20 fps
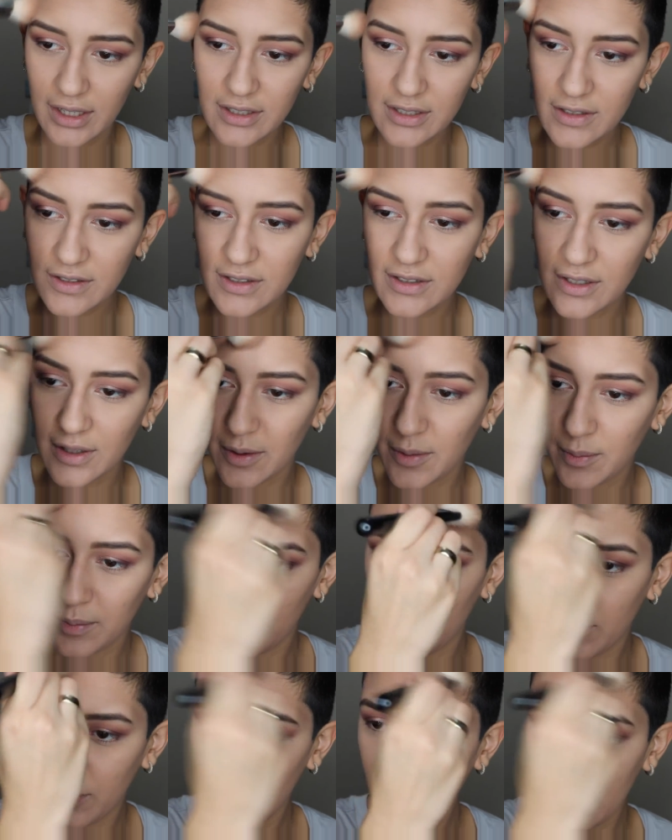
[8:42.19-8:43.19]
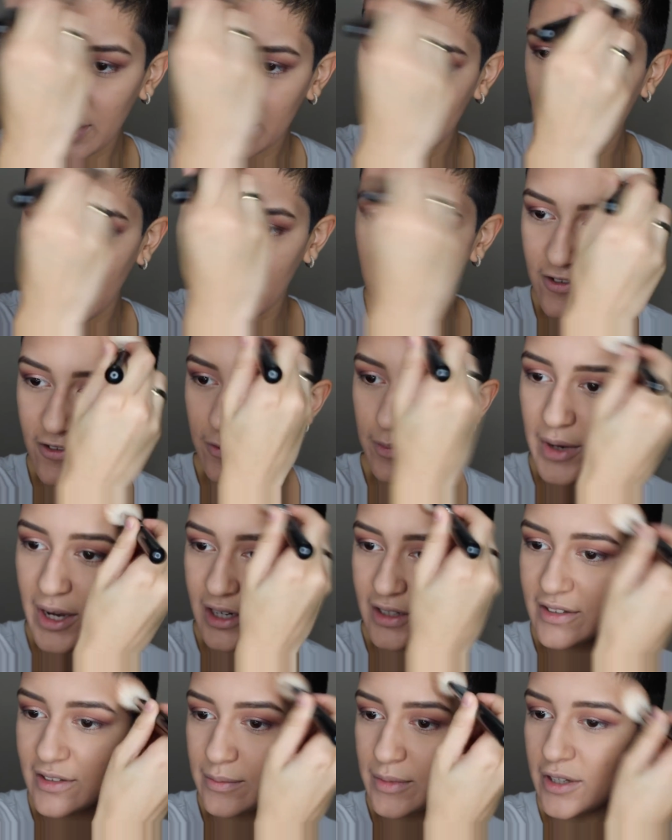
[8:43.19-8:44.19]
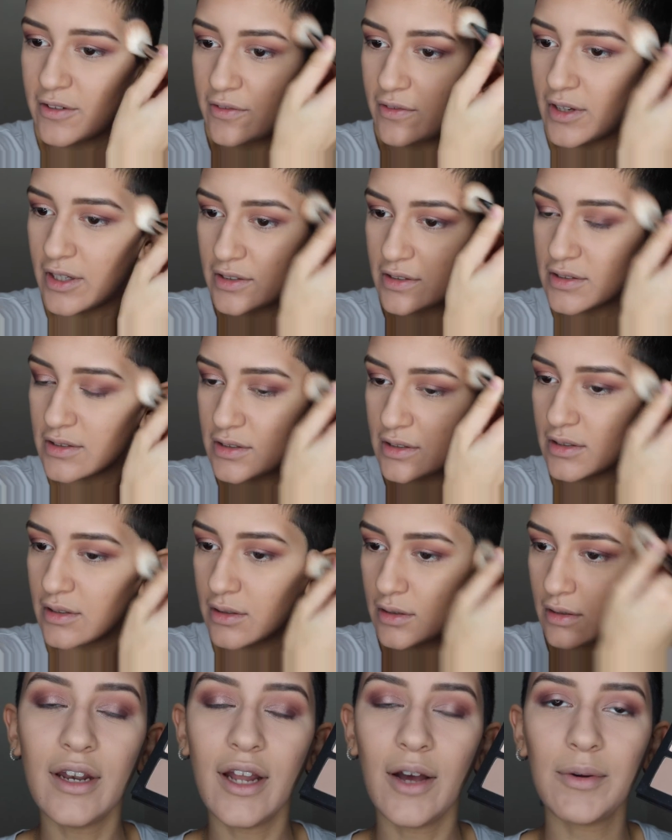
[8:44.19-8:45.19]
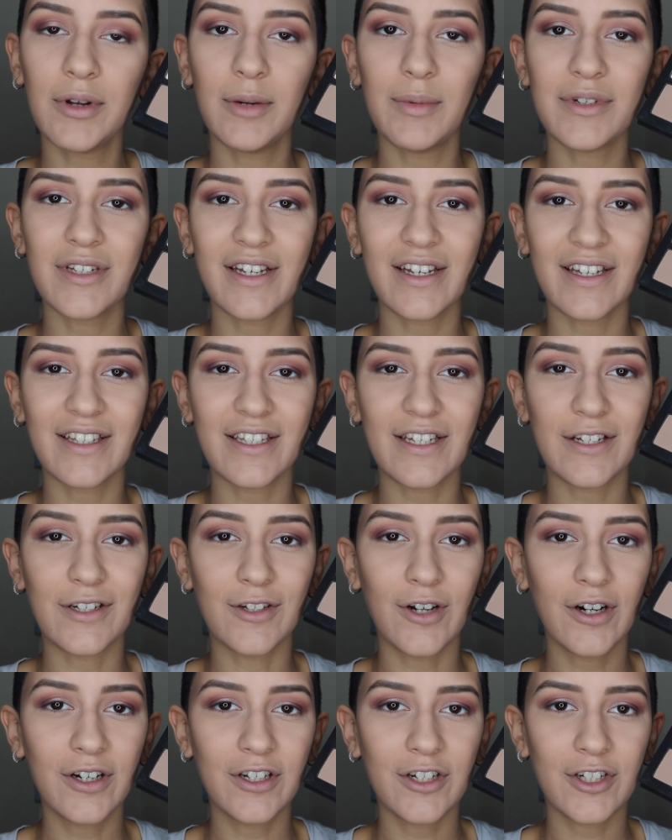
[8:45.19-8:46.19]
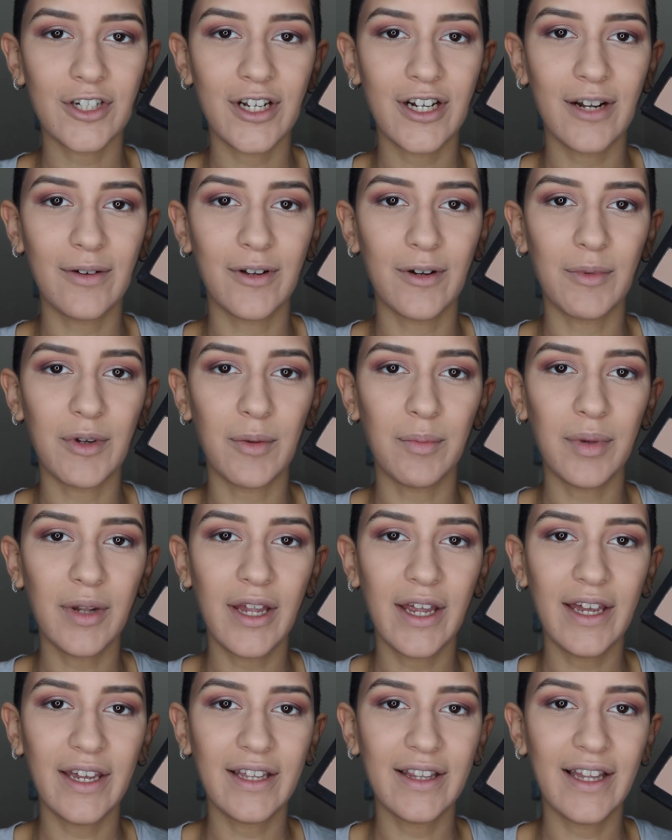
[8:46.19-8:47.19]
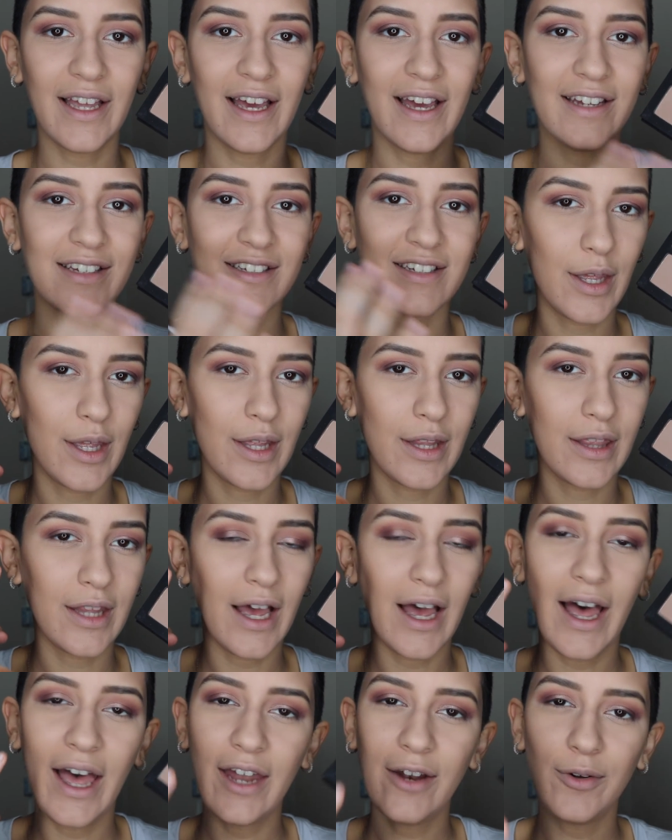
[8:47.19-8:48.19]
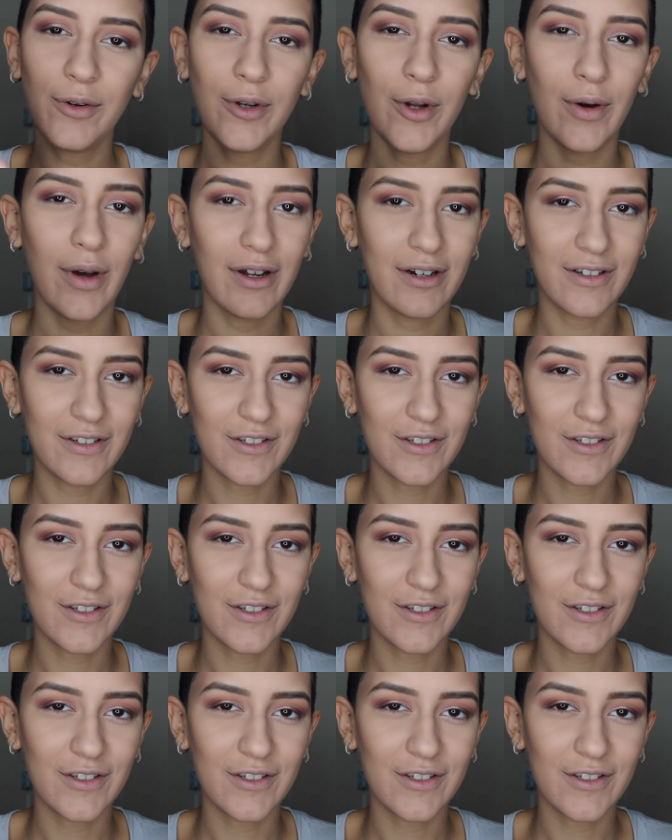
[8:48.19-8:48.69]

and just bring life back to my face. Now I'm going to be taking the darkest shade and I'm going to be applying that and I don't know how to